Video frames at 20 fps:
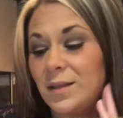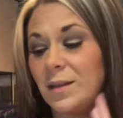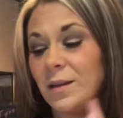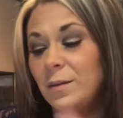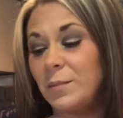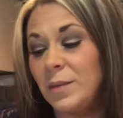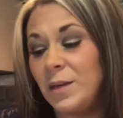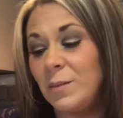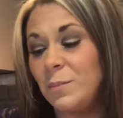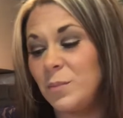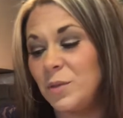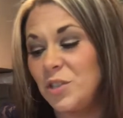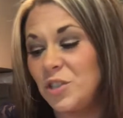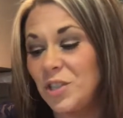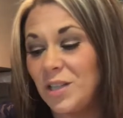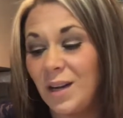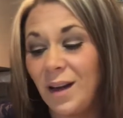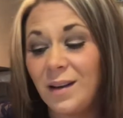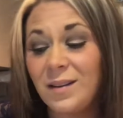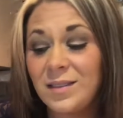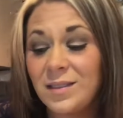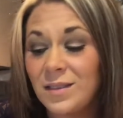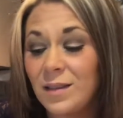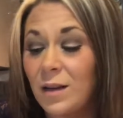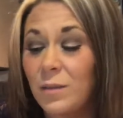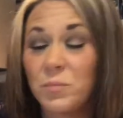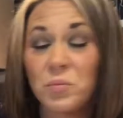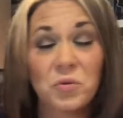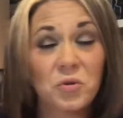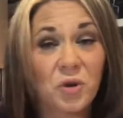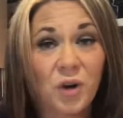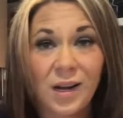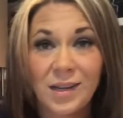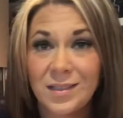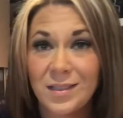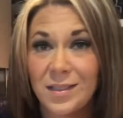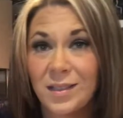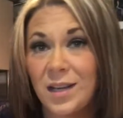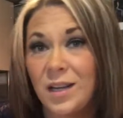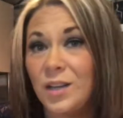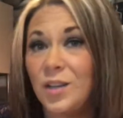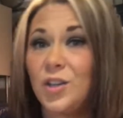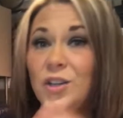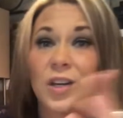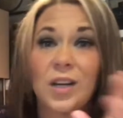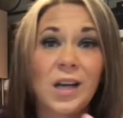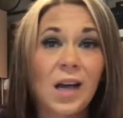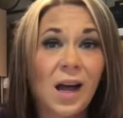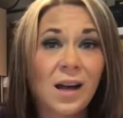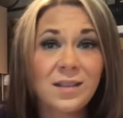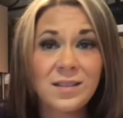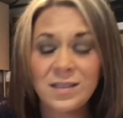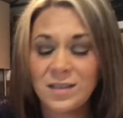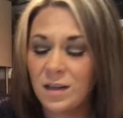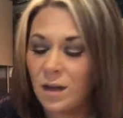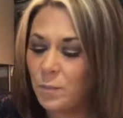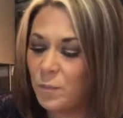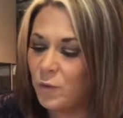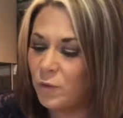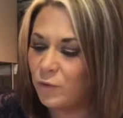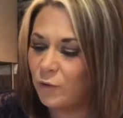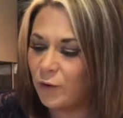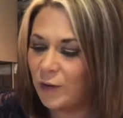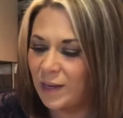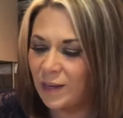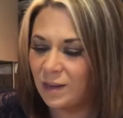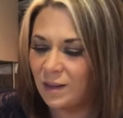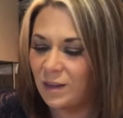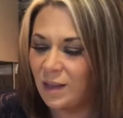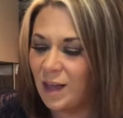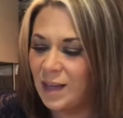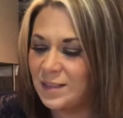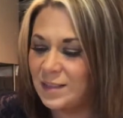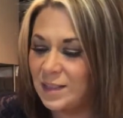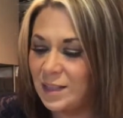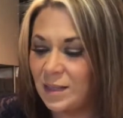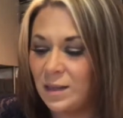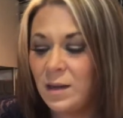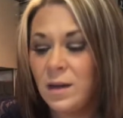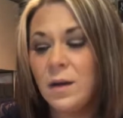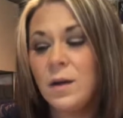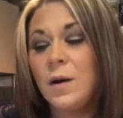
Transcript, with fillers: come in, but you got to stop procrastinating. You got to stop overanalyzing.